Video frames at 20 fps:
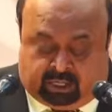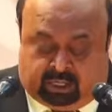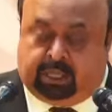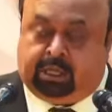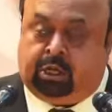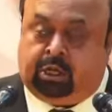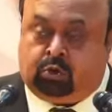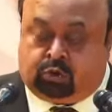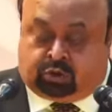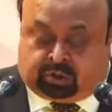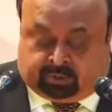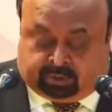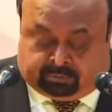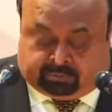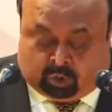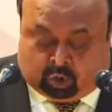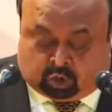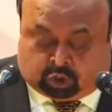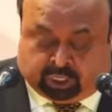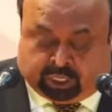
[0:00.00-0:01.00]
the use of
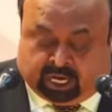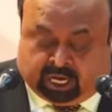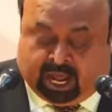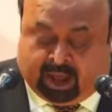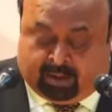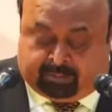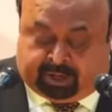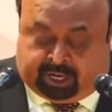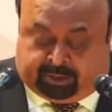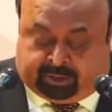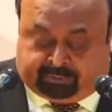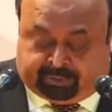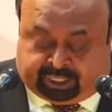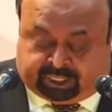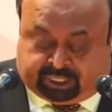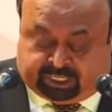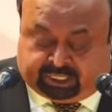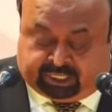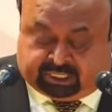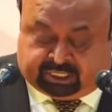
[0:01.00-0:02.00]
the most elaborate
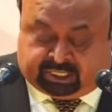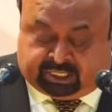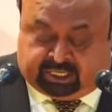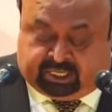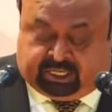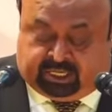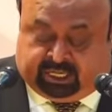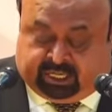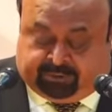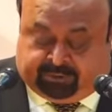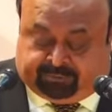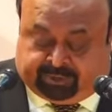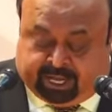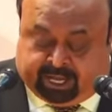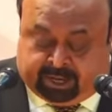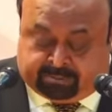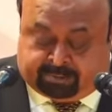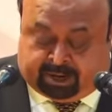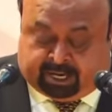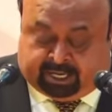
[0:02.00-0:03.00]
machines, if
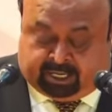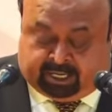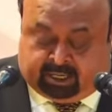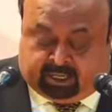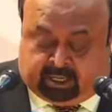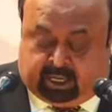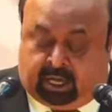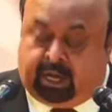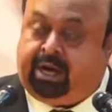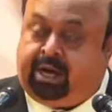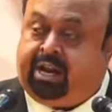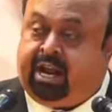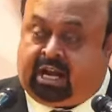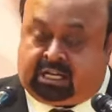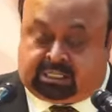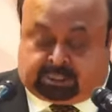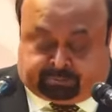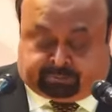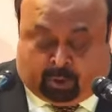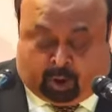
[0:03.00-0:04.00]
thereby
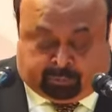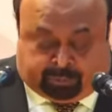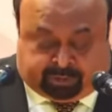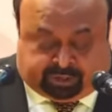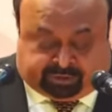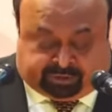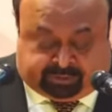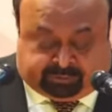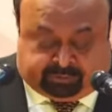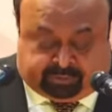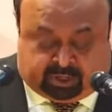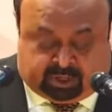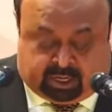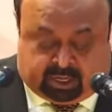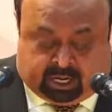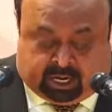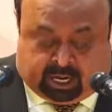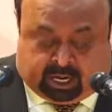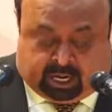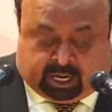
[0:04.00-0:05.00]
India's pauperism
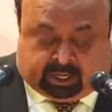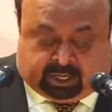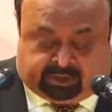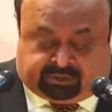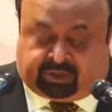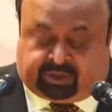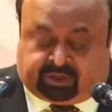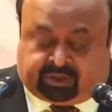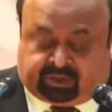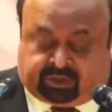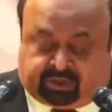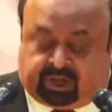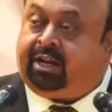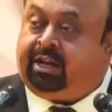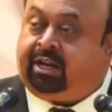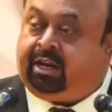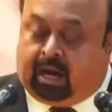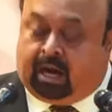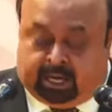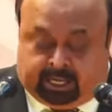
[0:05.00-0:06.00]
and resulting
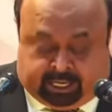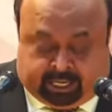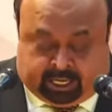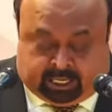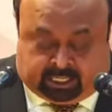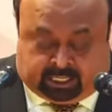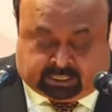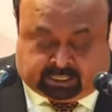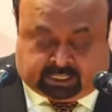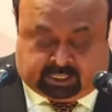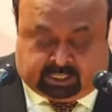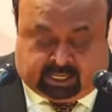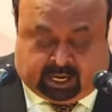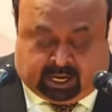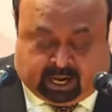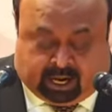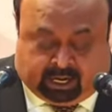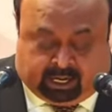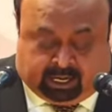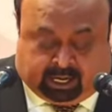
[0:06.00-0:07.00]
idleness
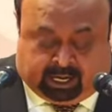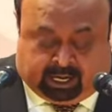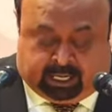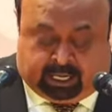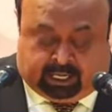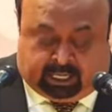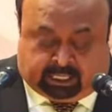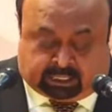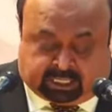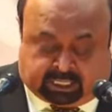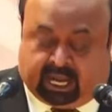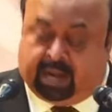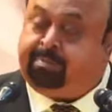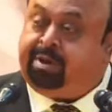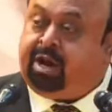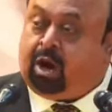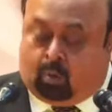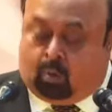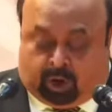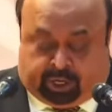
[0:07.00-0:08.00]
can
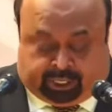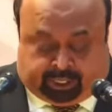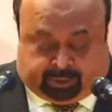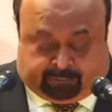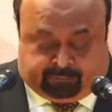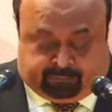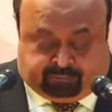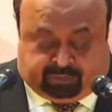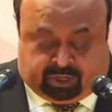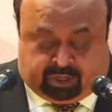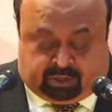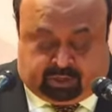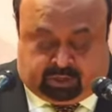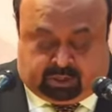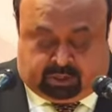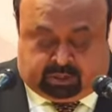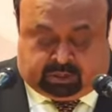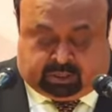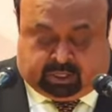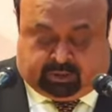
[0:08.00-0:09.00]
be avoided."
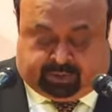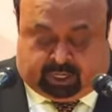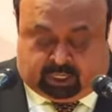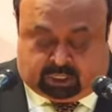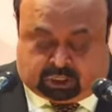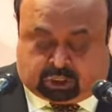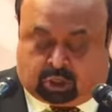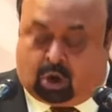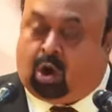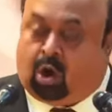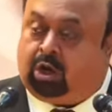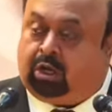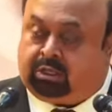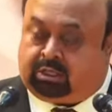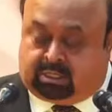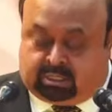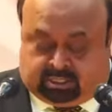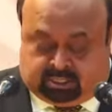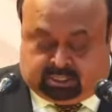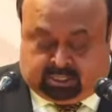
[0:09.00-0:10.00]
Several
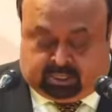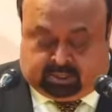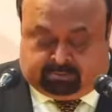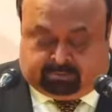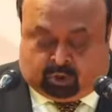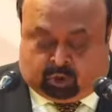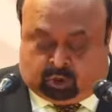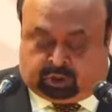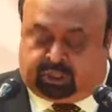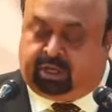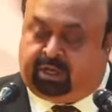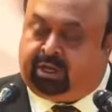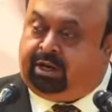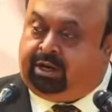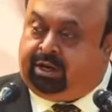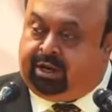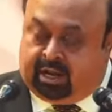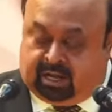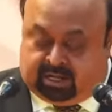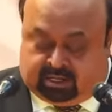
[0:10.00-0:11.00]
scholars, both
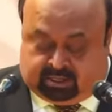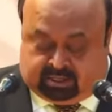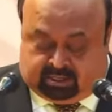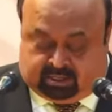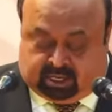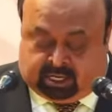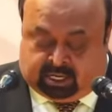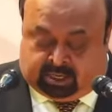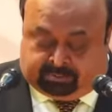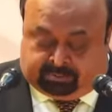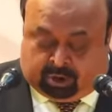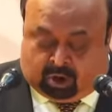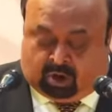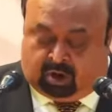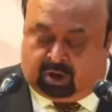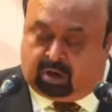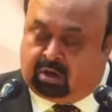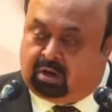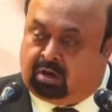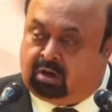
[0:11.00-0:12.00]
in India and
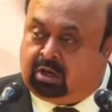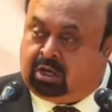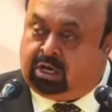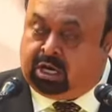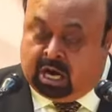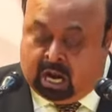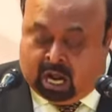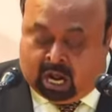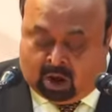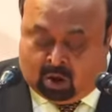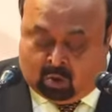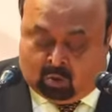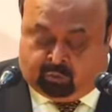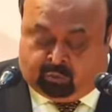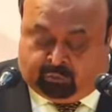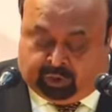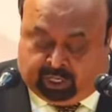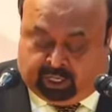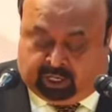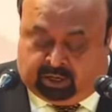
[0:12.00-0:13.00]
abroad, now
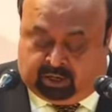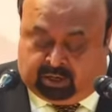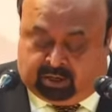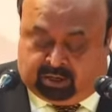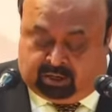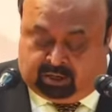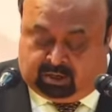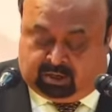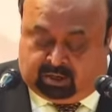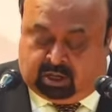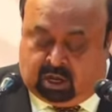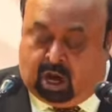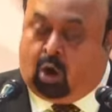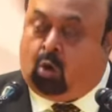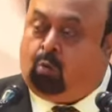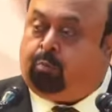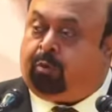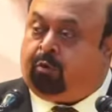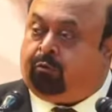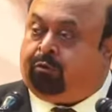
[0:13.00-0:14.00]
feel
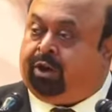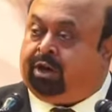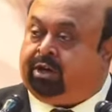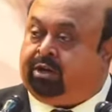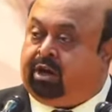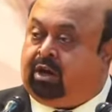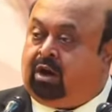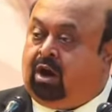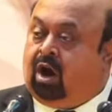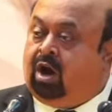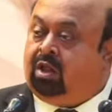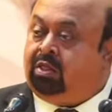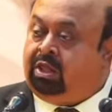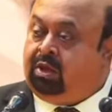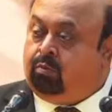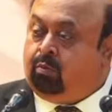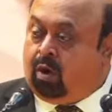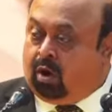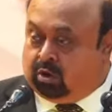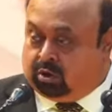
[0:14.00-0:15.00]
how prophetic
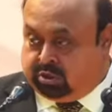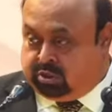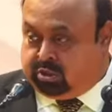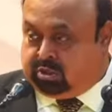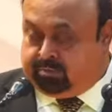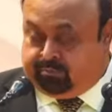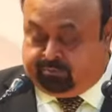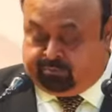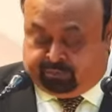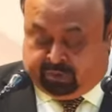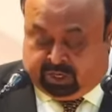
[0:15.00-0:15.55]
Gandhi was.